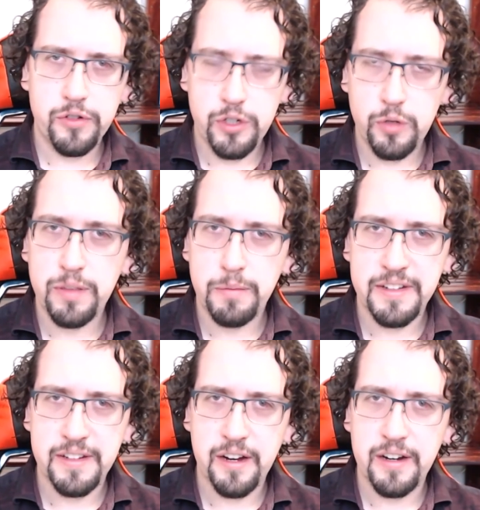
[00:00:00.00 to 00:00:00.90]
2 with
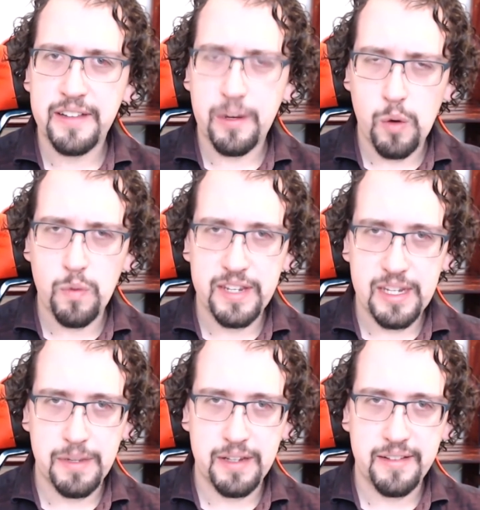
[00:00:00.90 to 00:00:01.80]
mercenaries and 1 with
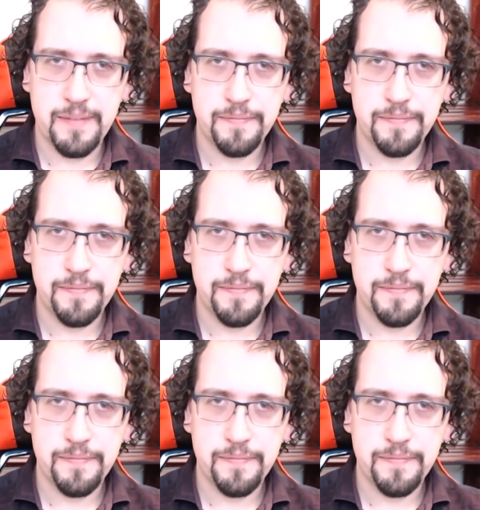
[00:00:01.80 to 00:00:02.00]
demons.